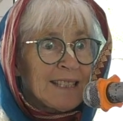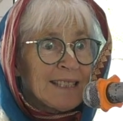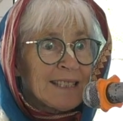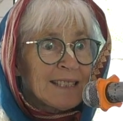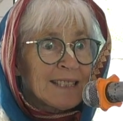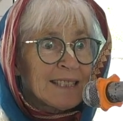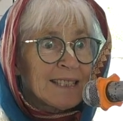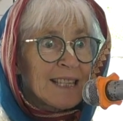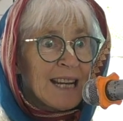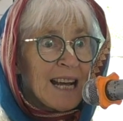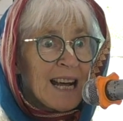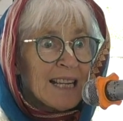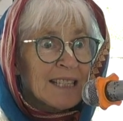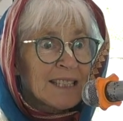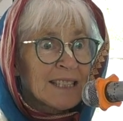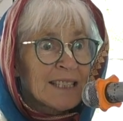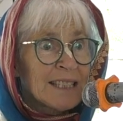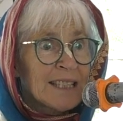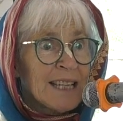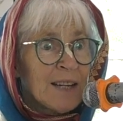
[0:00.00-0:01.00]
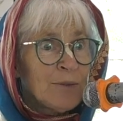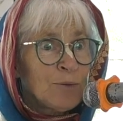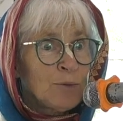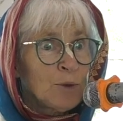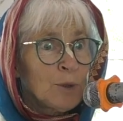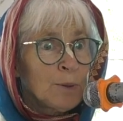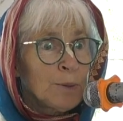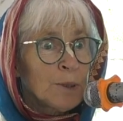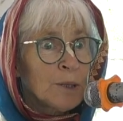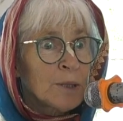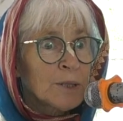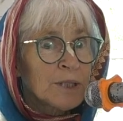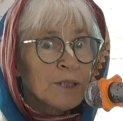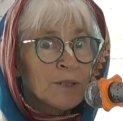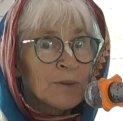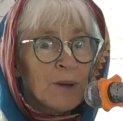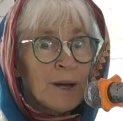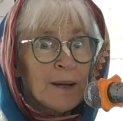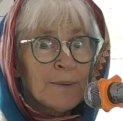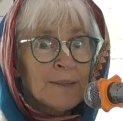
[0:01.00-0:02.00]
Sanatan and Rupa
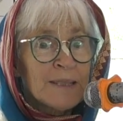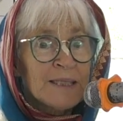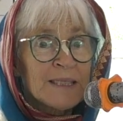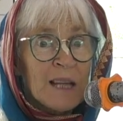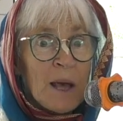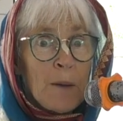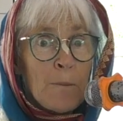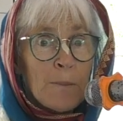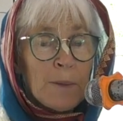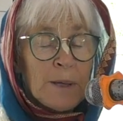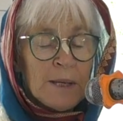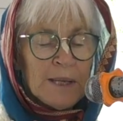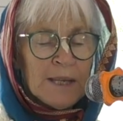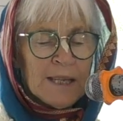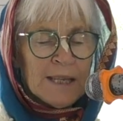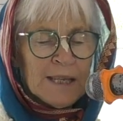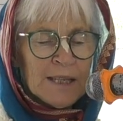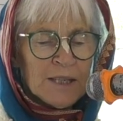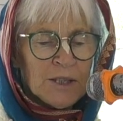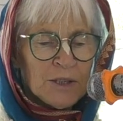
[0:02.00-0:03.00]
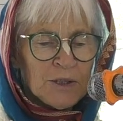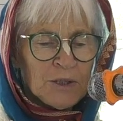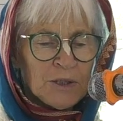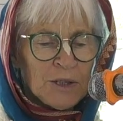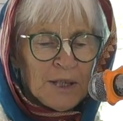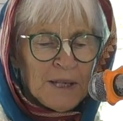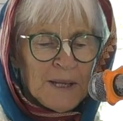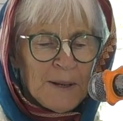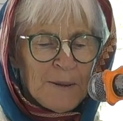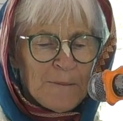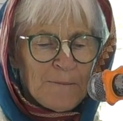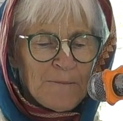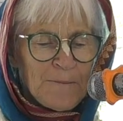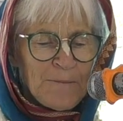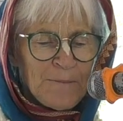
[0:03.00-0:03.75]
Goswamis appeared to him